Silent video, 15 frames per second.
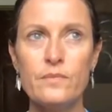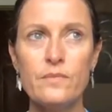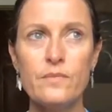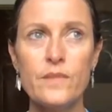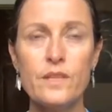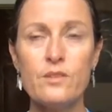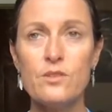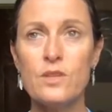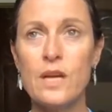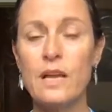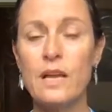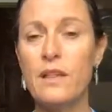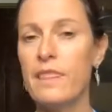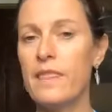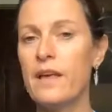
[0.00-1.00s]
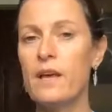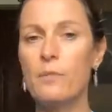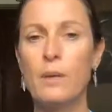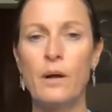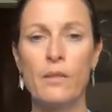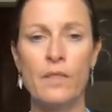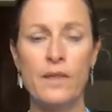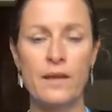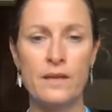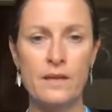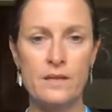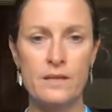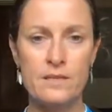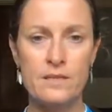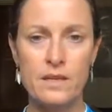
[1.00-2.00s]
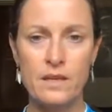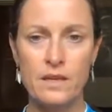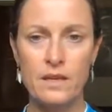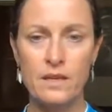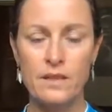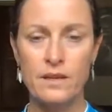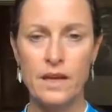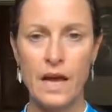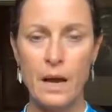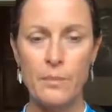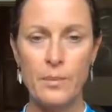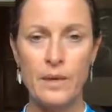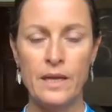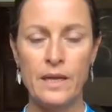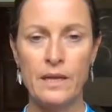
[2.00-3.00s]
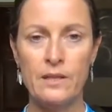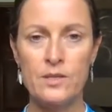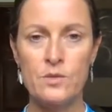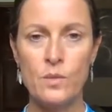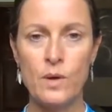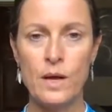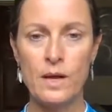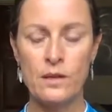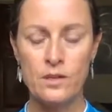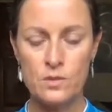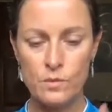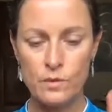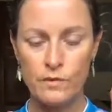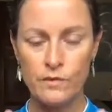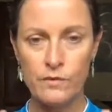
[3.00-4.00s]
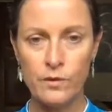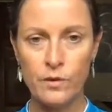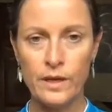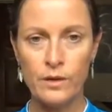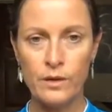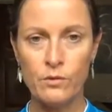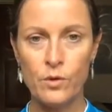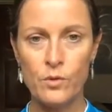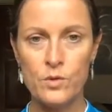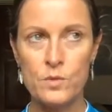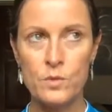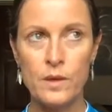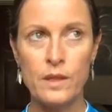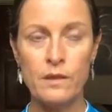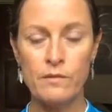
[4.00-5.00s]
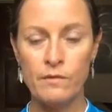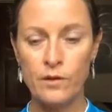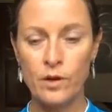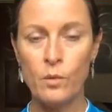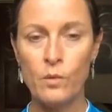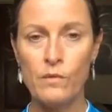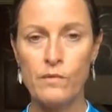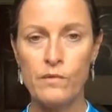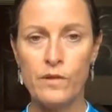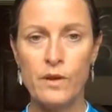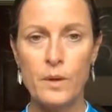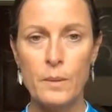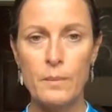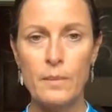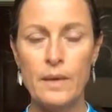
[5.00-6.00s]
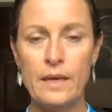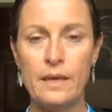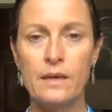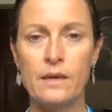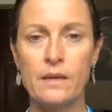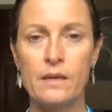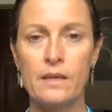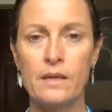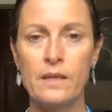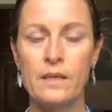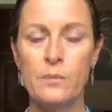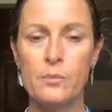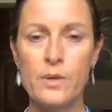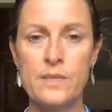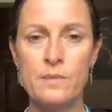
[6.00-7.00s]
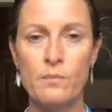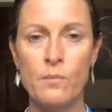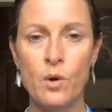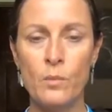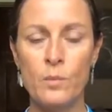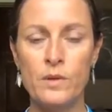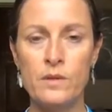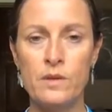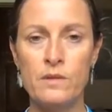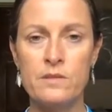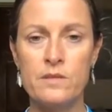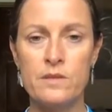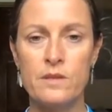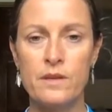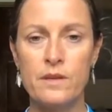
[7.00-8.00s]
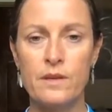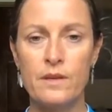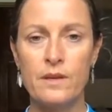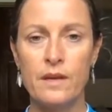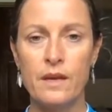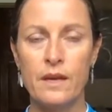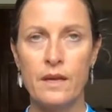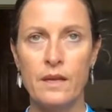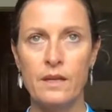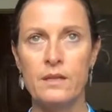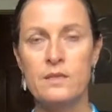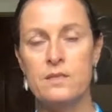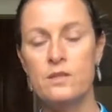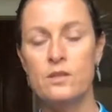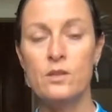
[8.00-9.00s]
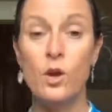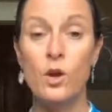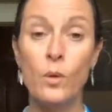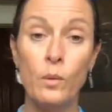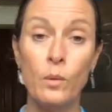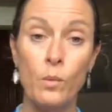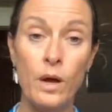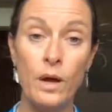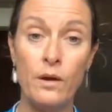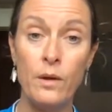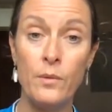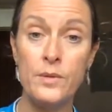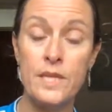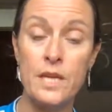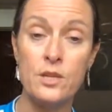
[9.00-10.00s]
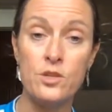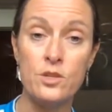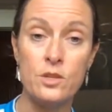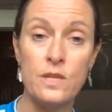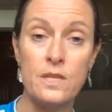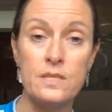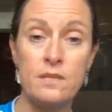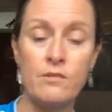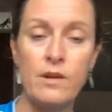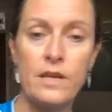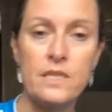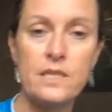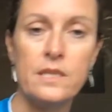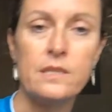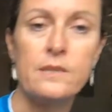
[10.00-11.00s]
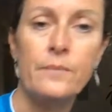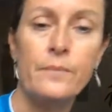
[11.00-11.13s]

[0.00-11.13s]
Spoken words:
to kind of think about things that are happening elsewhere, because we're fully engrossed. We're in the flow of being in the present moment and knowing where our attention is directed.